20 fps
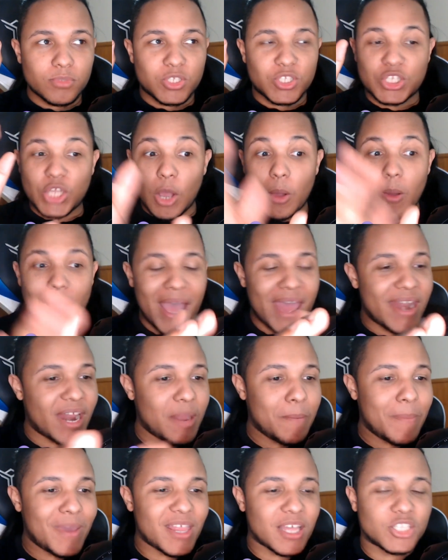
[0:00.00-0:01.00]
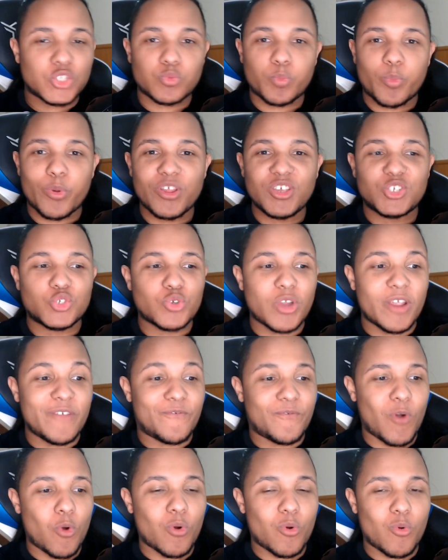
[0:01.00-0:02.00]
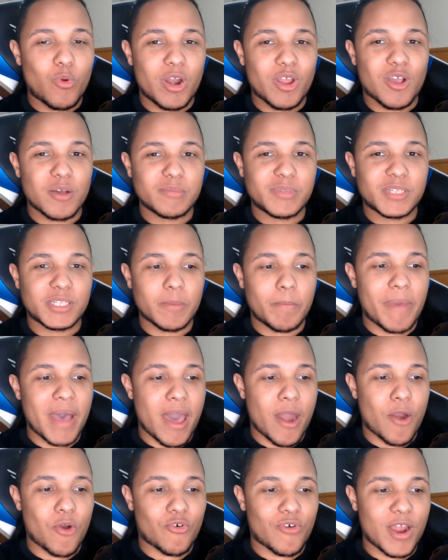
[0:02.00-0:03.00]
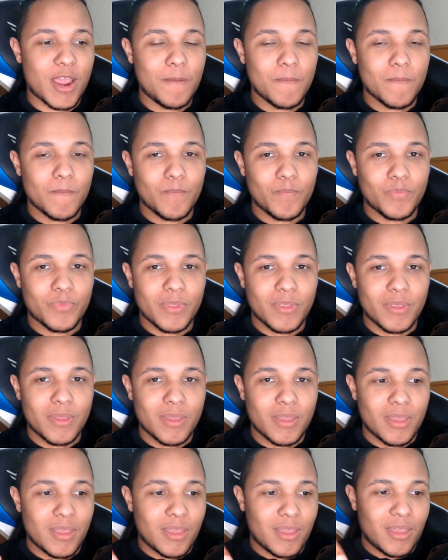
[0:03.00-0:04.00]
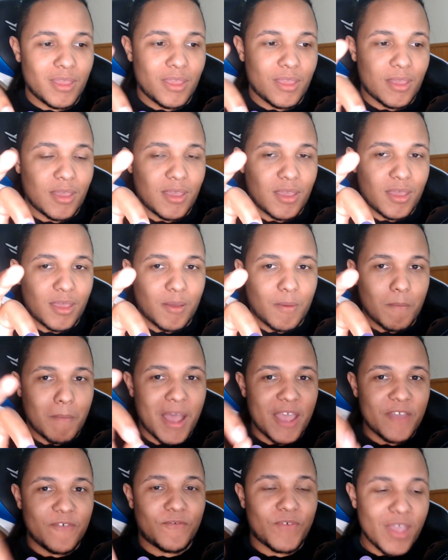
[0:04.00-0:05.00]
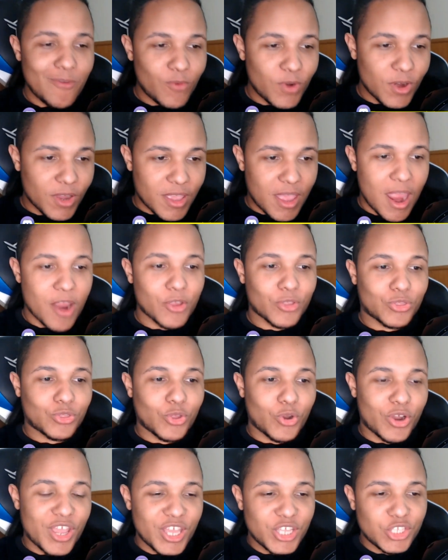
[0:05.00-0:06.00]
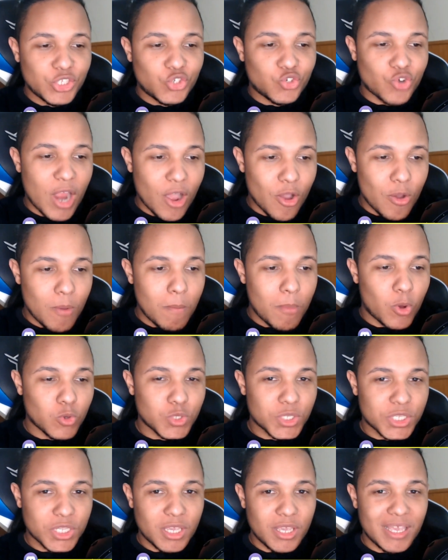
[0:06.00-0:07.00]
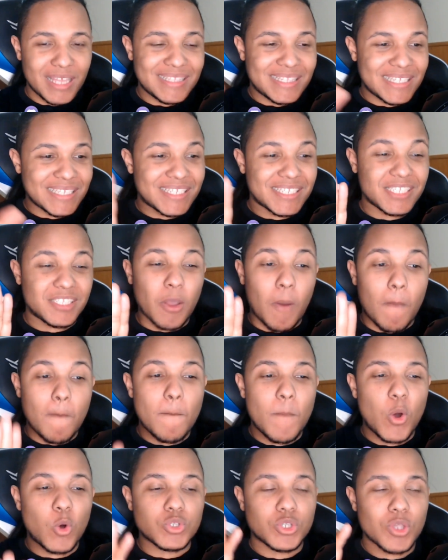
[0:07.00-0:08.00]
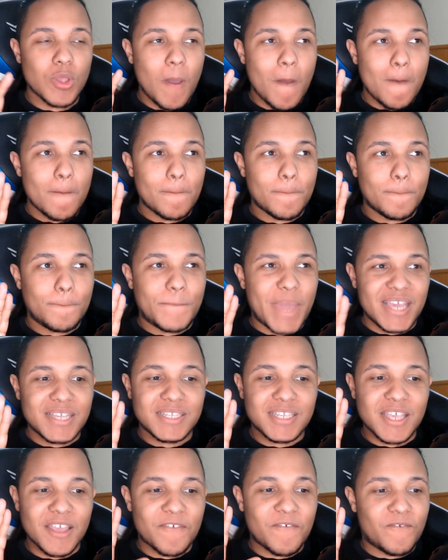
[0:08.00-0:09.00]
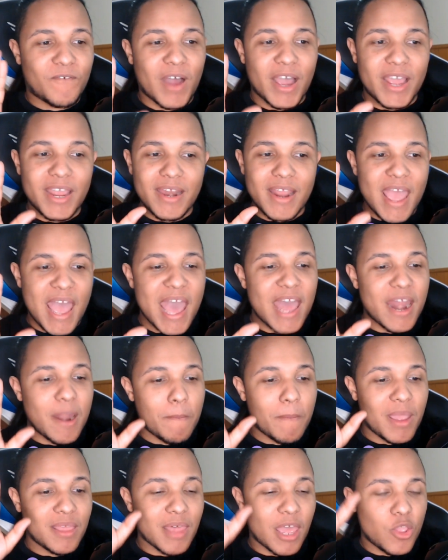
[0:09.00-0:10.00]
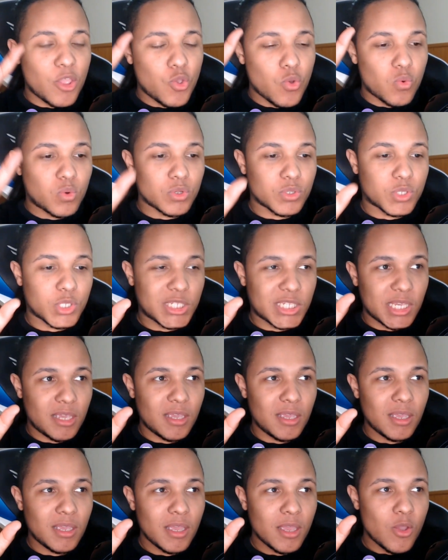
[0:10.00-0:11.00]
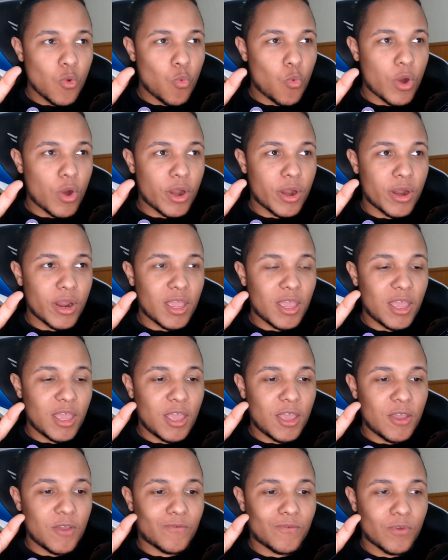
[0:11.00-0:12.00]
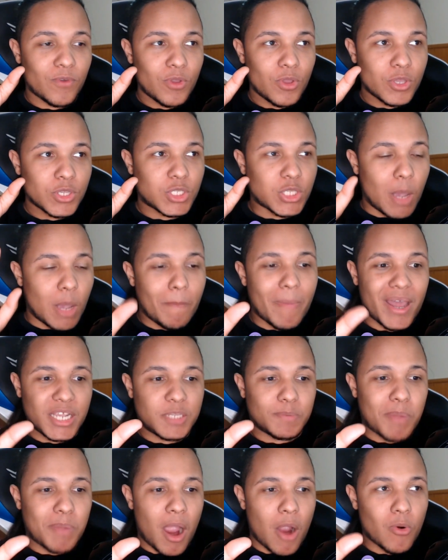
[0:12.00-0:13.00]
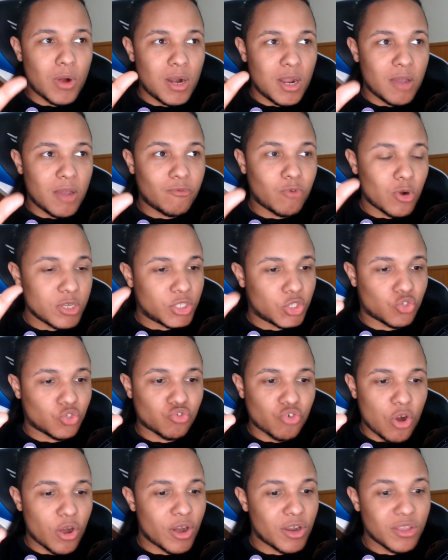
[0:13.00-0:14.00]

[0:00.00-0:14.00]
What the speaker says: an anime that's pretty straightforward when it comes to battle, right? My favorite character in Dragon Ball Z. This is the most basic fight anime that you will see, where if somebody's power level is stronger,